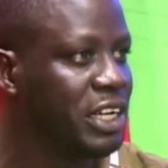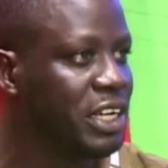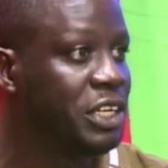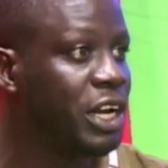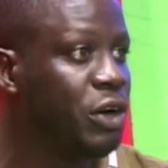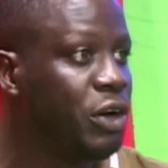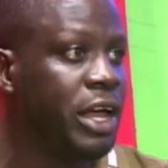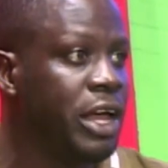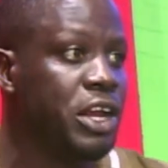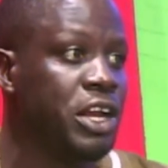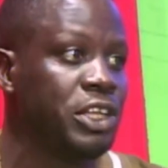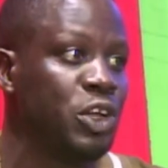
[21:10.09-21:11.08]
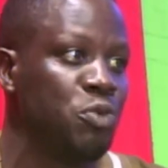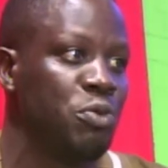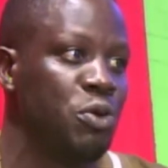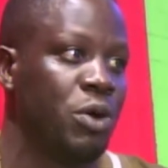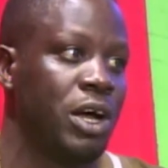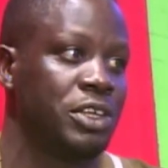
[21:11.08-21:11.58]
There are other areas that we
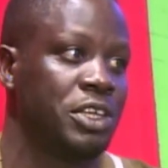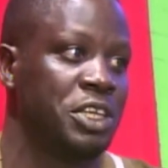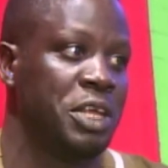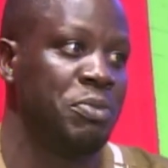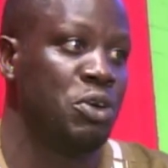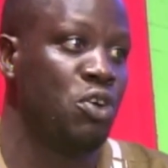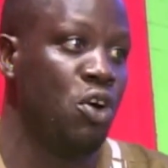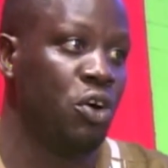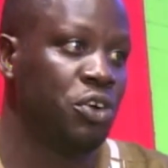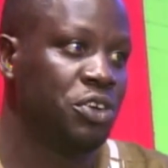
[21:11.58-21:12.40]
look at as a demigod,